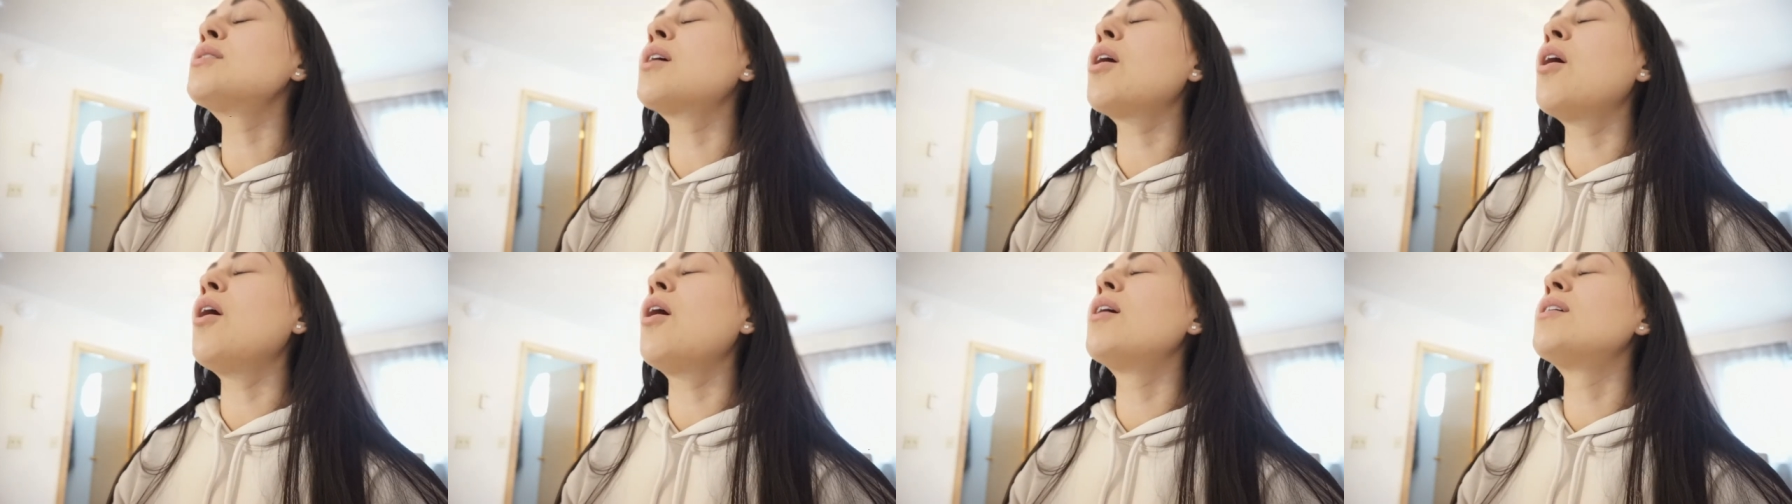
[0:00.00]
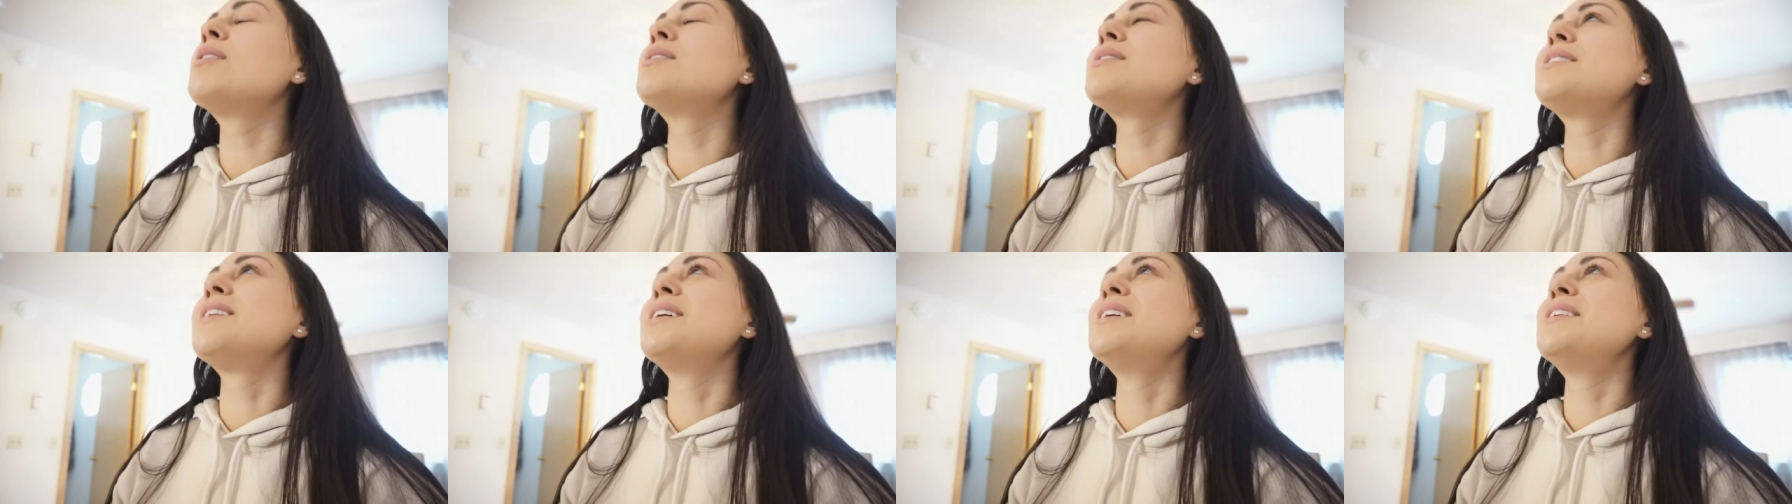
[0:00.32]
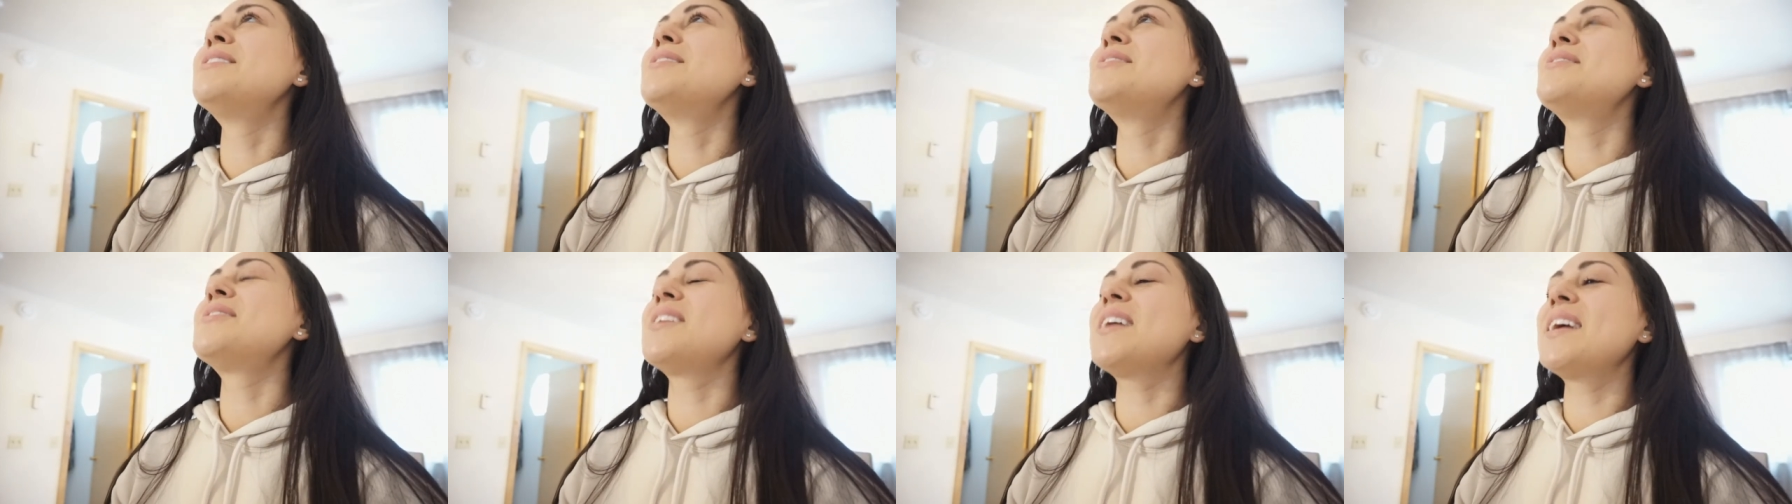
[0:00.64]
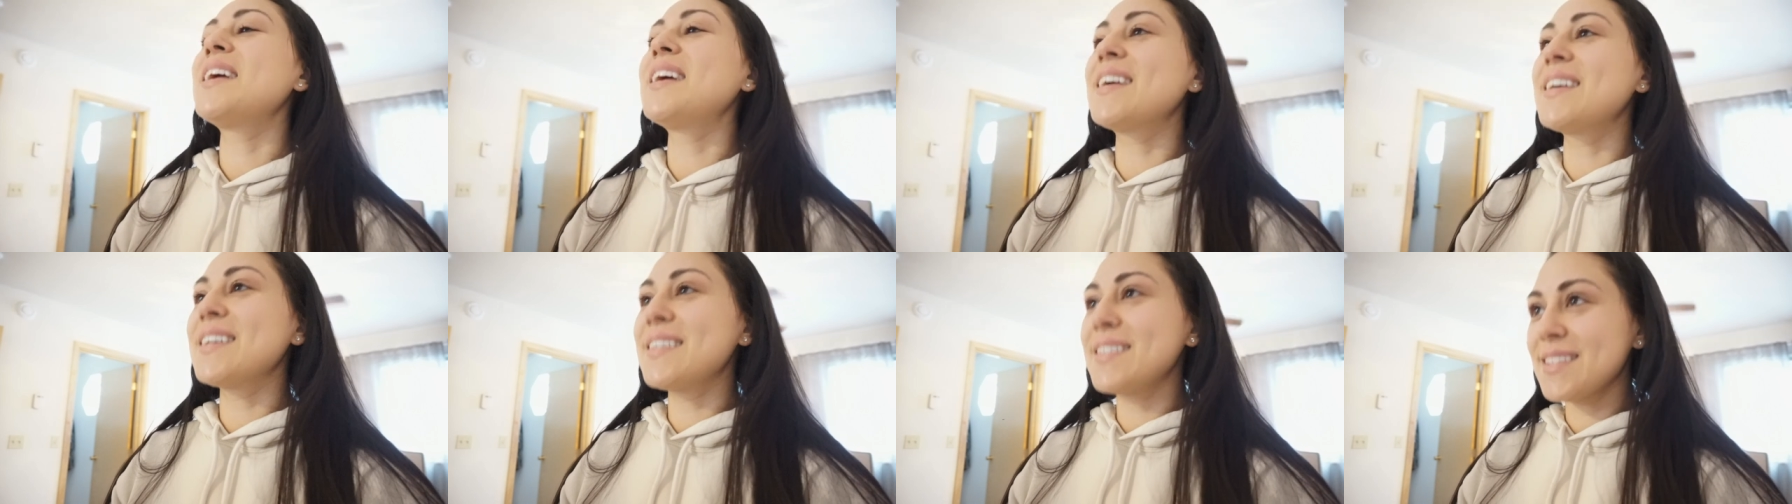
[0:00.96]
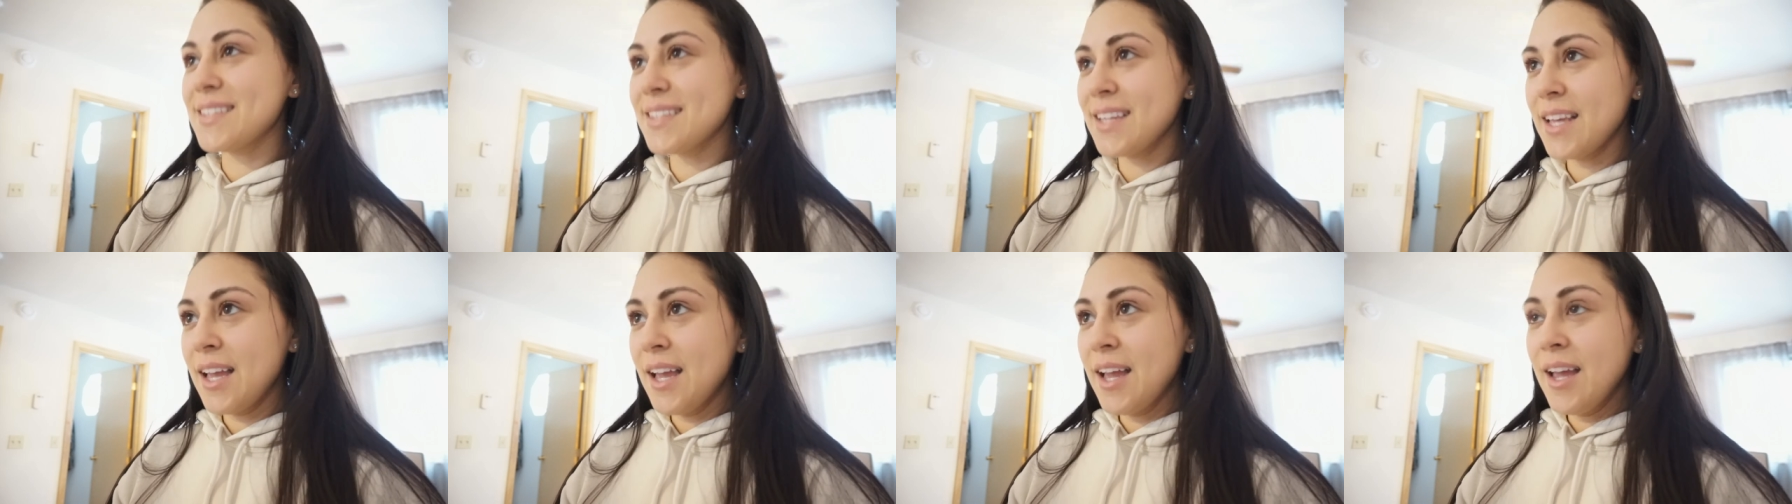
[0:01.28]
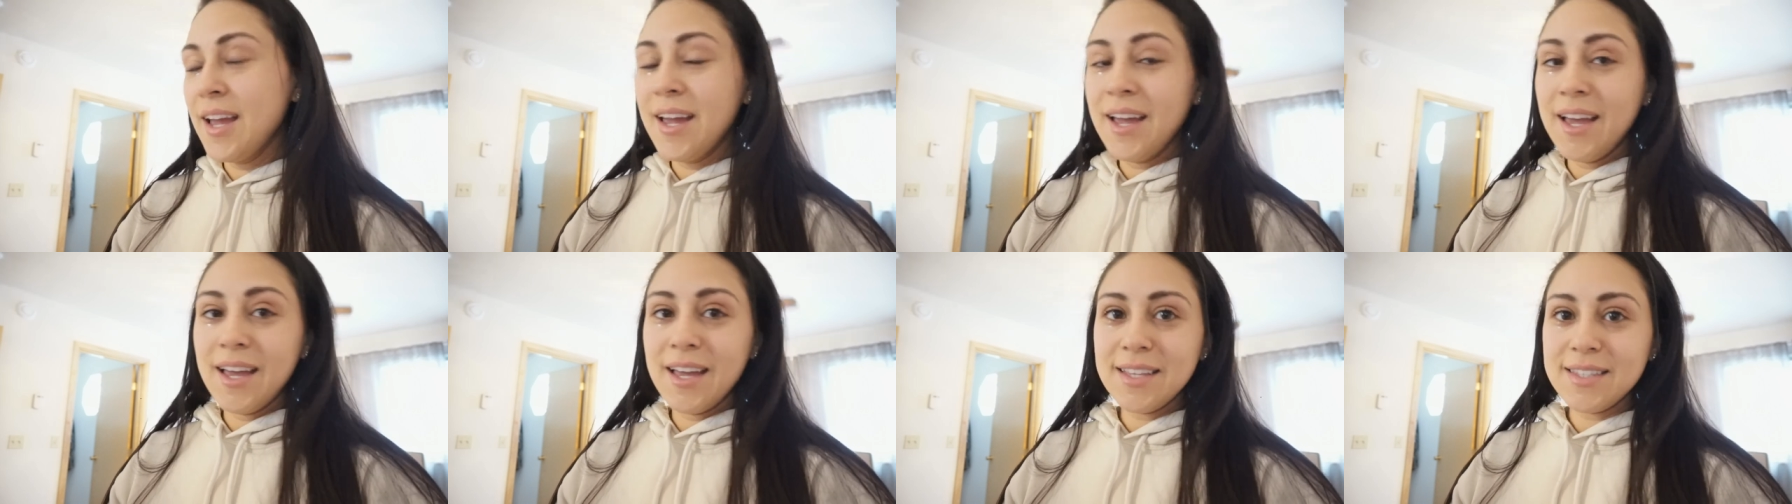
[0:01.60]
concentrate because
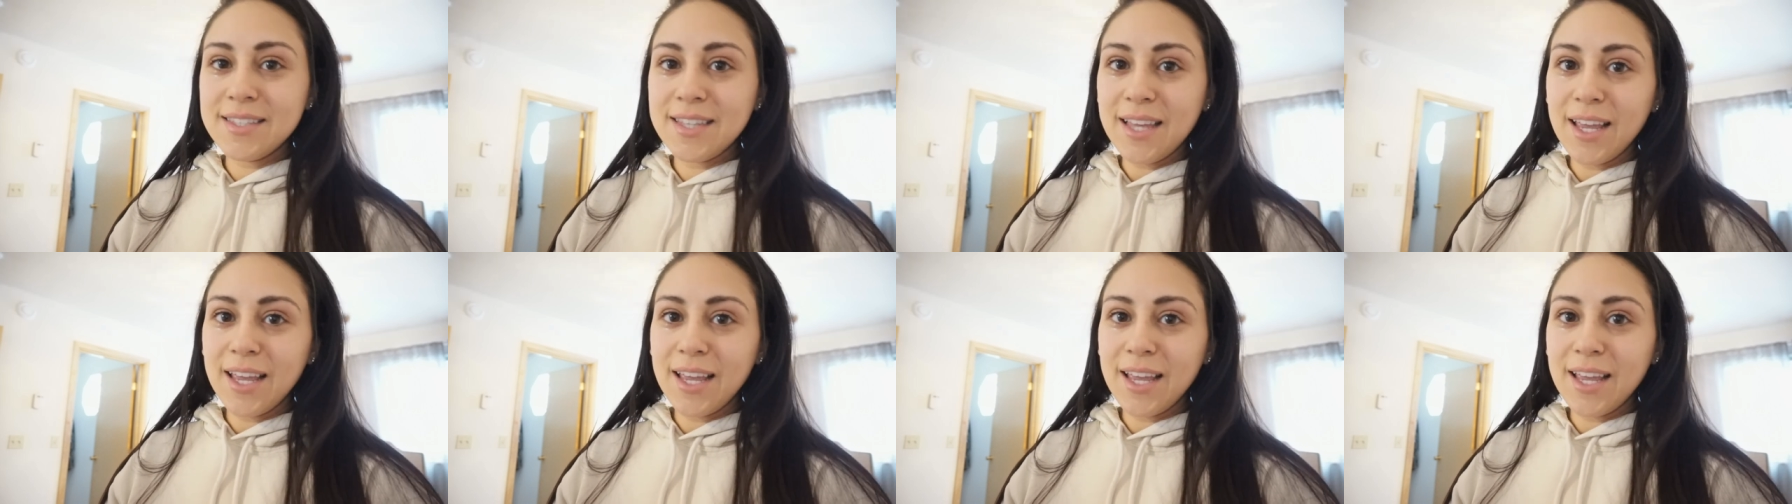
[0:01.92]
it's